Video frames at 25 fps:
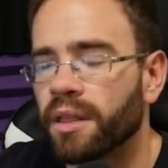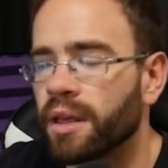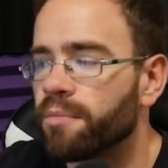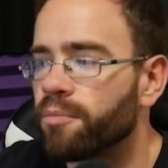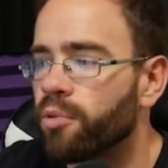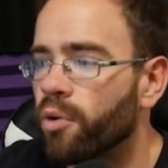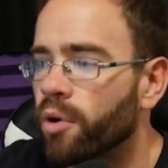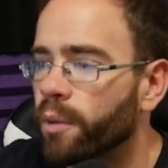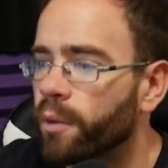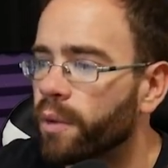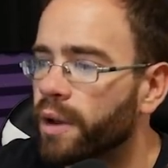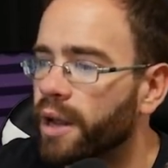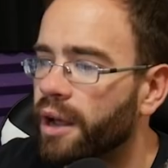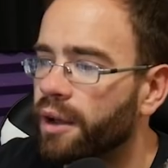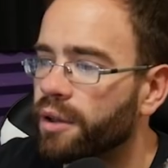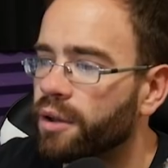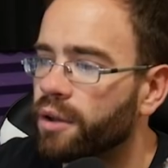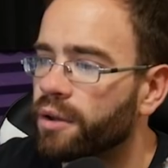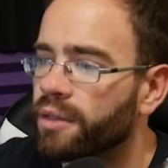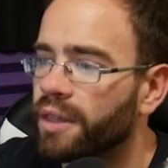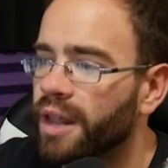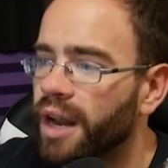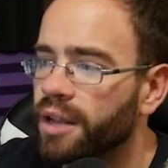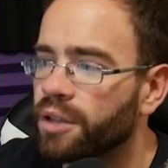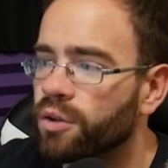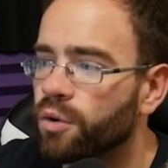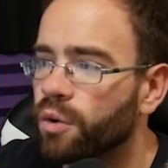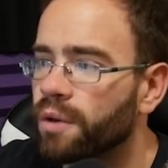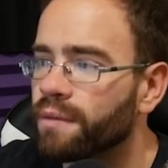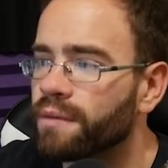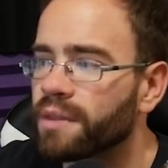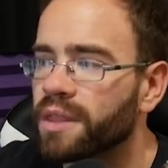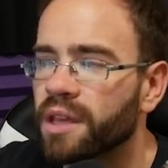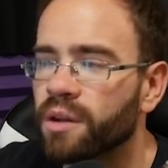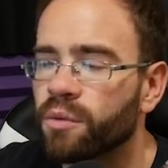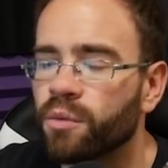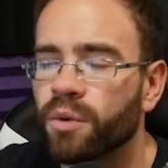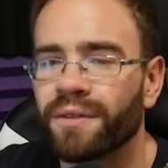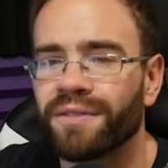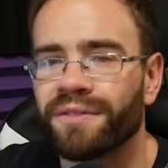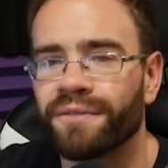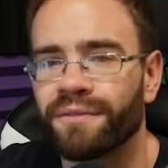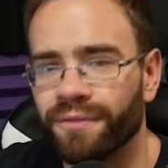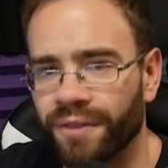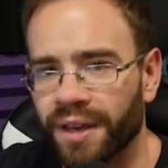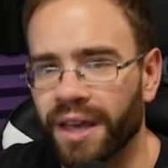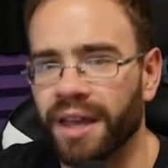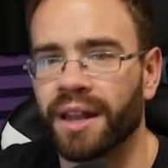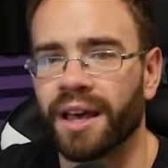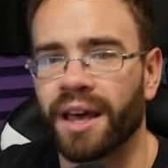They point one out here that I don't even think would
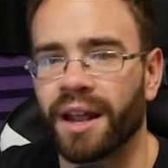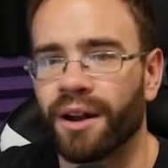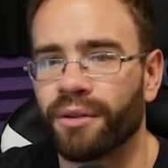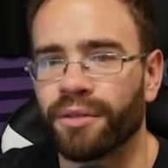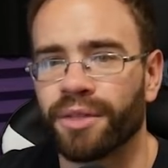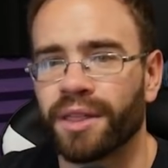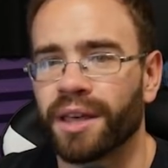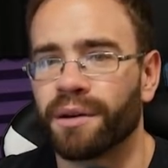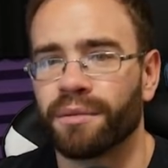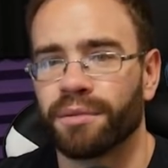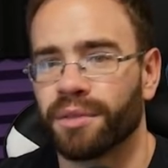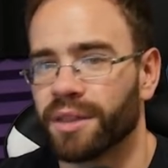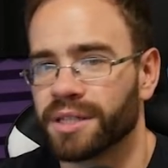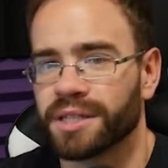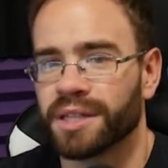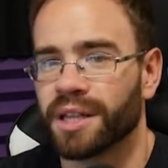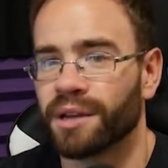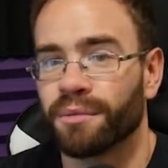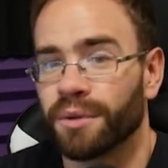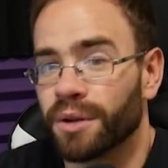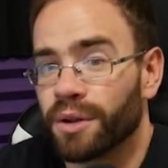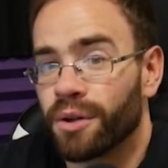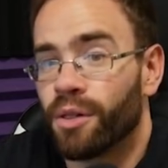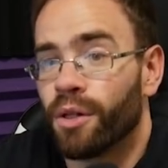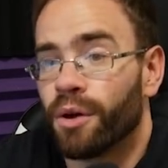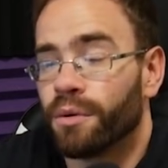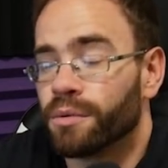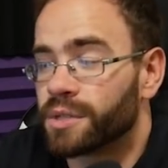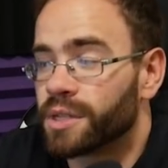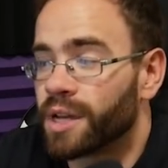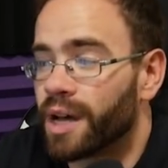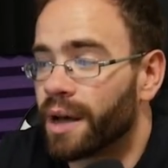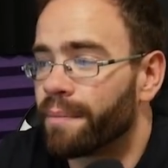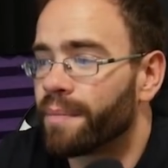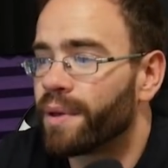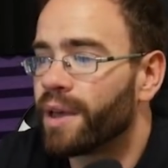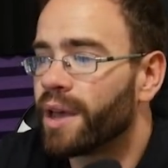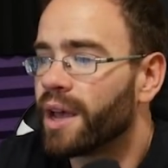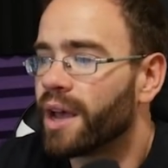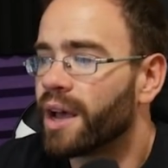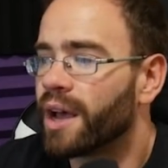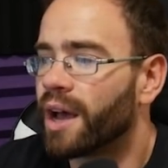fit. I don't think if this thing would close up.